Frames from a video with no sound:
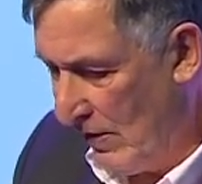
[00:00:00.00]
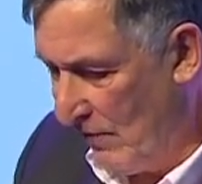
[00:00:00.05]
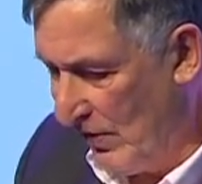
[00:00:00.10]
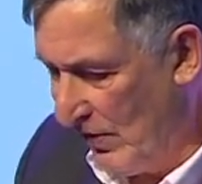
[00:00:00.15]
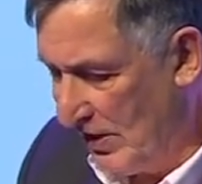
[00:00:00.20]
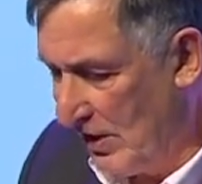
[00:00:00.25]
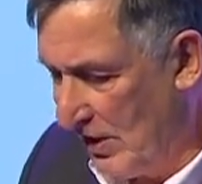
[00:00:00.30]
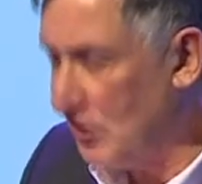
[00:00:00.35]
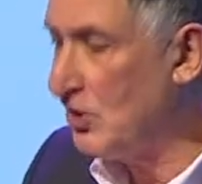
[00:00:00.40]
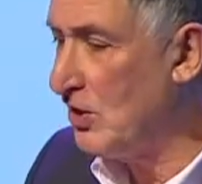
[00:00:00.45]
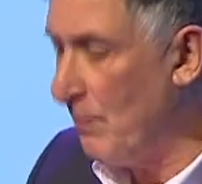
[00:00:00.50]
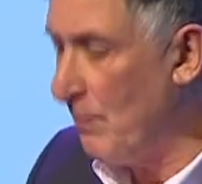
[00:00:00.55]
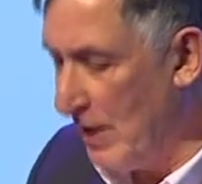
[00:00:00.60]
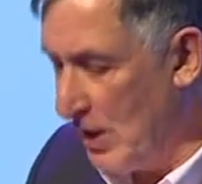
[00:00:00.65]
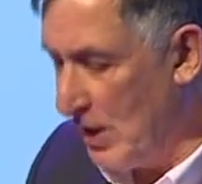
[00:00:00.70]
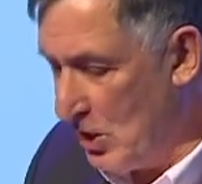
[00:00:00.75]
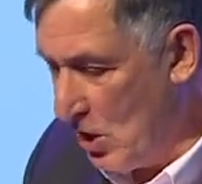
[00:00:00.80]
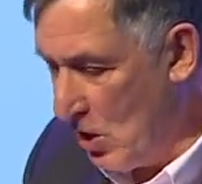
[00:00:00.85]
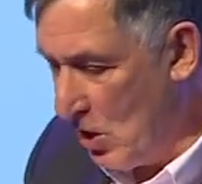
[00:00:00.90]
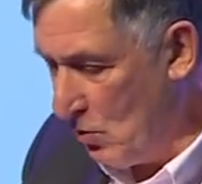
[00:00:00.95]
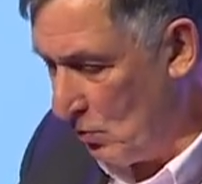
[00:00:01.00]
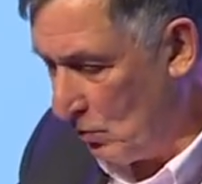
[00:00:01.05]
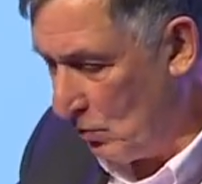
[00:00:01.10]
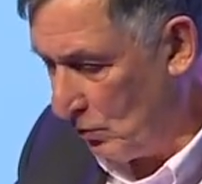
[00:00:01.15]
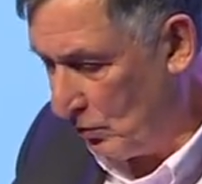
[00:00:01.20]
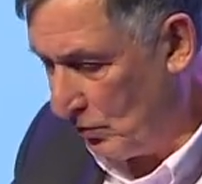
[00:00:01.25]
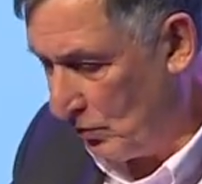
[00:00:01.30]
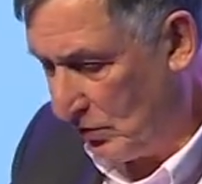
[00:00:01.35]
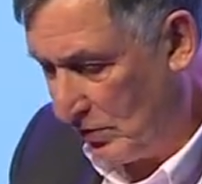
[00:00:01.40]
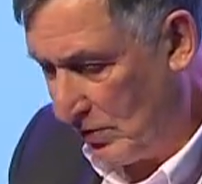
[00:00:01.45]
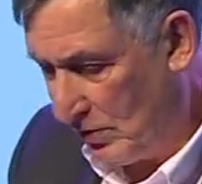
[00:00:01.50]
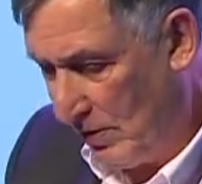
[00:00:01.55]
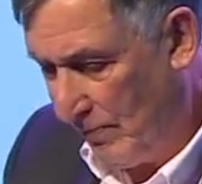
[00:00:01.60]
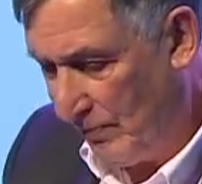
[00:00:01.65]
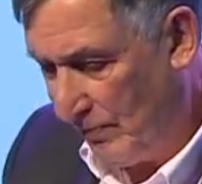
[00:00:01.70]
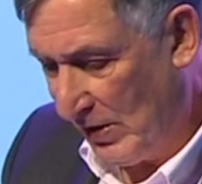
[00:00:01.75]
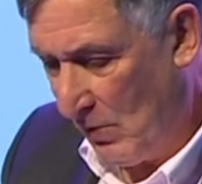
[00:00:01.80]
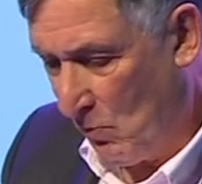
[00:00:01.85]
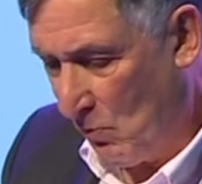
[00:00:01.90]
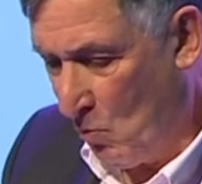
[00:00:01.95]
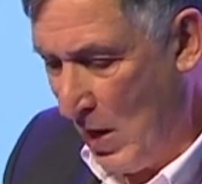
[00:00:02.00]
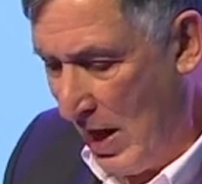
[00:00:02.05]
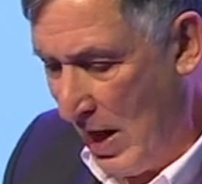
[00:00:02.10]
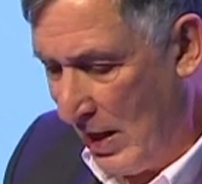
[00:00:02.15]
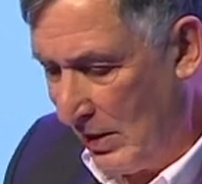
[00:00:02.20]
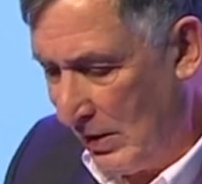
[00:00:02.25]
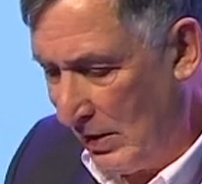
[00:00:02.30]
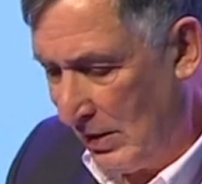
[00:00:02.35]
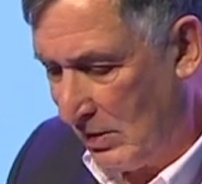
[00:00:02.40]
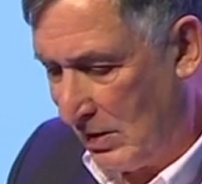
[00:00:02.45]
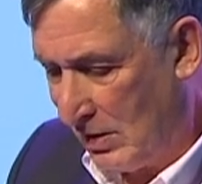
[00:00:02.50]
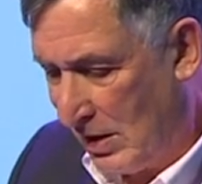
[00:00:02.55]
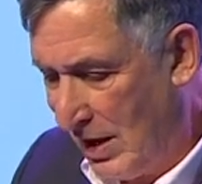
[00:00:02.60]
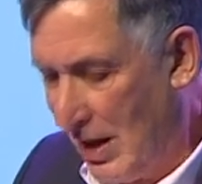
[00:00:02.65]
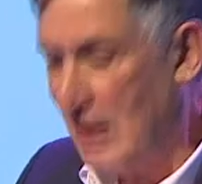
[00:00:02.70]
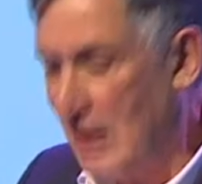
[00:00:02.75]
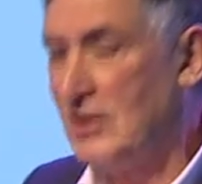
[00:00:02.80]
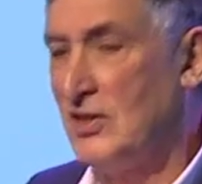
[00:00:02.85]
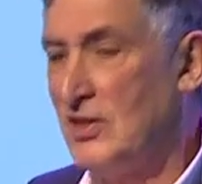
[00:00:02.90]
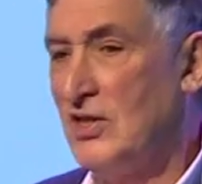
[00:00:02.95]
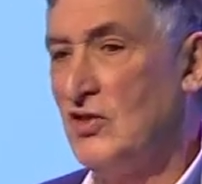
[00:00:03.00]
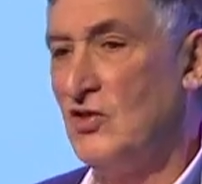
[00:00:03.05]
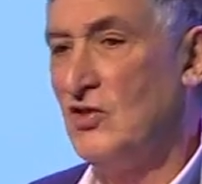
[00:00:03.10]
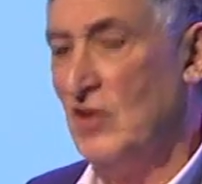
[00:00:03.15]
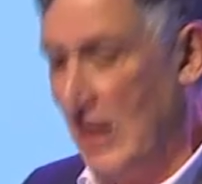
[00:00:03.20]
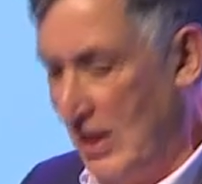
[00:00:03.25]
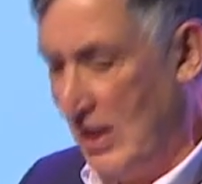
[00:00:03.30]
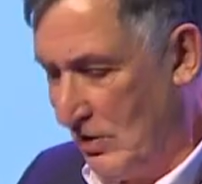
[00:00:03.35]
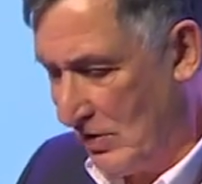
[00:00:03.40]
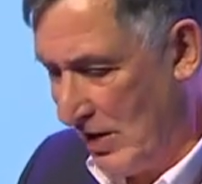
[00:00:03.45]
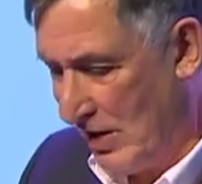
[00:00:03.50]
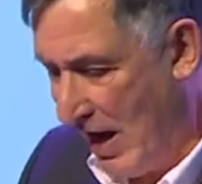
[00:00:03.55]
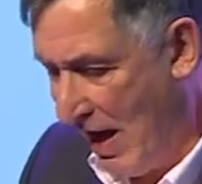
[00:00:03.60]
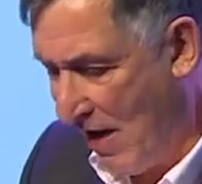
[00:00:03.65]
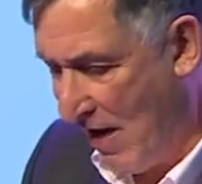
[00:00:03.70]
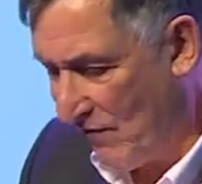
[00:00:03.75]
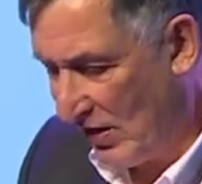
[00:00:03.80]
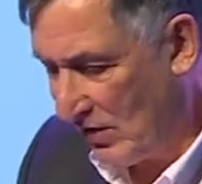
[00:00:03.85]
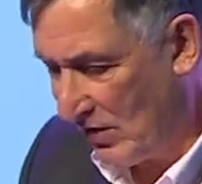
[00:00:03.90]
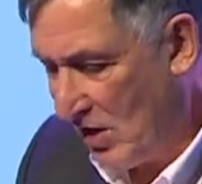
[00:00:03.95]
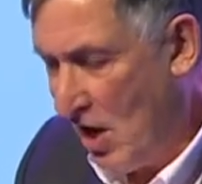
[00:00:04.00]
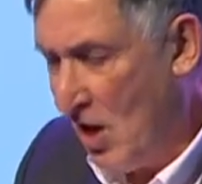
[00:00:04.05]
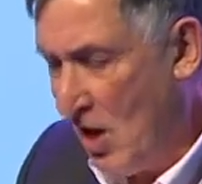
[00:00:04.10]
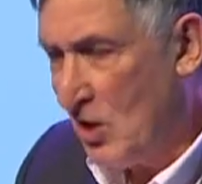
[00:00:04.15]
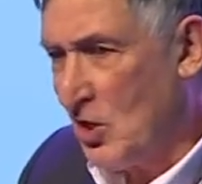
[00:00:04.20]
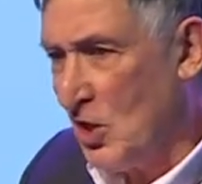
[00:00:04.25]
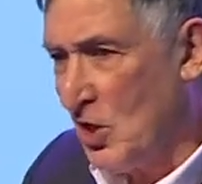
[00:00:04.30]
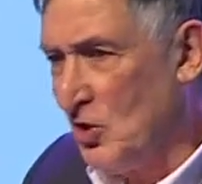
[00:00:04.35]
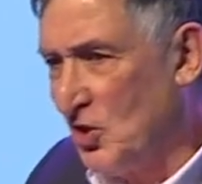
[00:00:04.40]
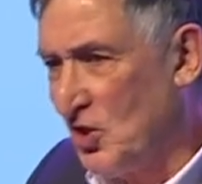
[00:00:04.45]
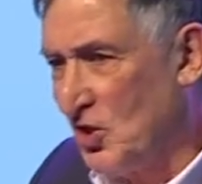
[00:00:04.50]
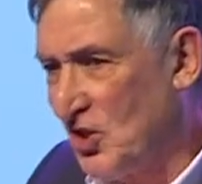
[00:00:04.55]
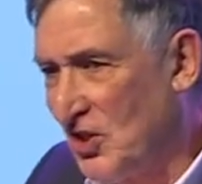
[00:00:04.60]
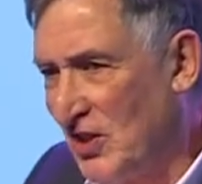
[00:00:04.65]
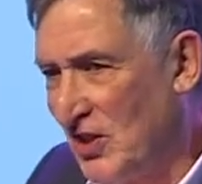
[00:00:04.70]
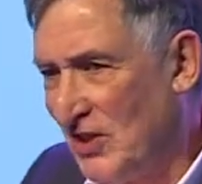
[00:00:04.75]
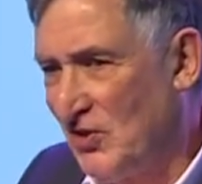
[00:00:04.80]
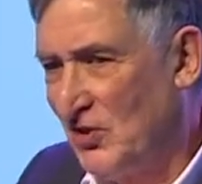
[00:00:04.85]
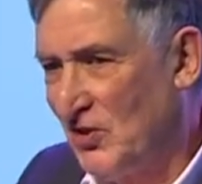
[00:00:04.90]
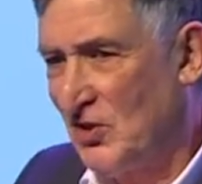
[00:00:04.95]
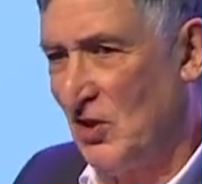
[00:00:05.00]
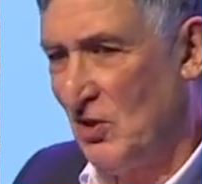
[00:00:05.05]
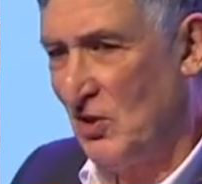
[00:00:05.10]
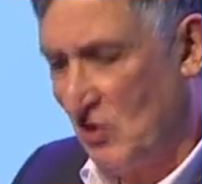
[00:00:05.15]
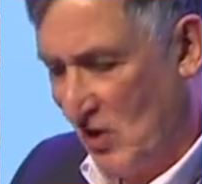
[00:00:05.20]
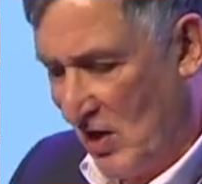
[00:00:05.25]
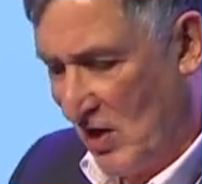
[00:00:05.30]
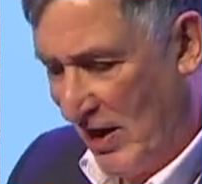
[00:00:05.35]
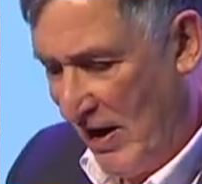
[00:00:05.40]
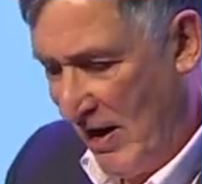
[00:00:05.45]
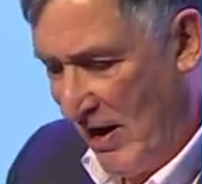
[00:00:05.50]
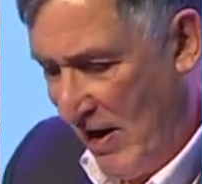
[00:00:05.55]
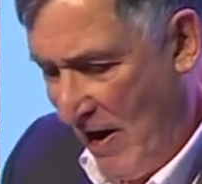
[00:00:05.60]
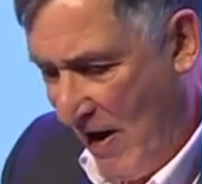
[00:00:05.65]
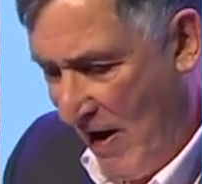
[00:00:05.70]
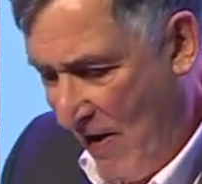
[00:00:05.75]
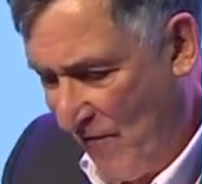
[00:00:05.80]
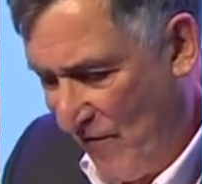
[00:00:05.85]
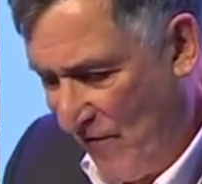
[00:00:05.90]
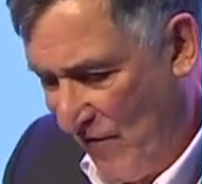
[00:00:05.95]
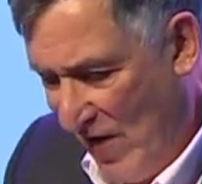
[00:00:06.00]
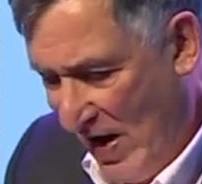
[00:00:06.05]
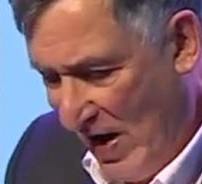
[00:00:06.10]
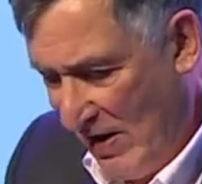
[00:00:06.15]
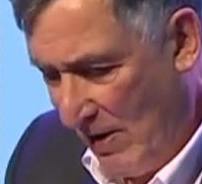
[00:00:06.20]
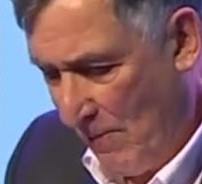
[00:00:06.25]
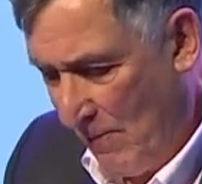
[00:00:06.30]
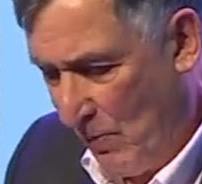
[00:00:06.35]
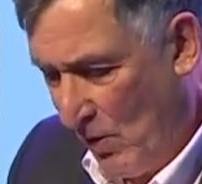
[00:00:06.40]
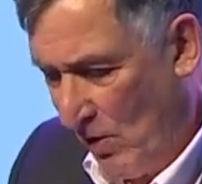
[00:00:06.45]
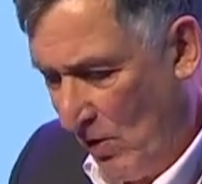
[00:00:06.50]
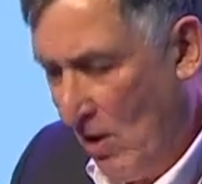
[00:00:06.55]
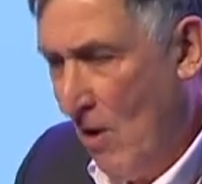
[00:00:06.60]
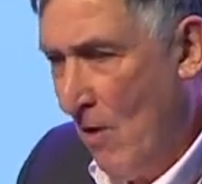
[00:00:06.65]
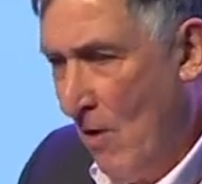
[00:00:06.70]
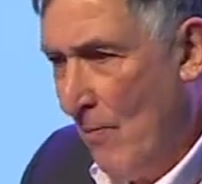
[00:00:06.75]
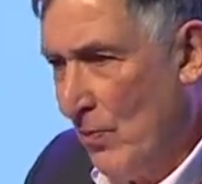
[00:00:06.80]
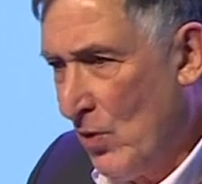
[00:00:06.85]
If it is to be used, well, classes need to have it consistently available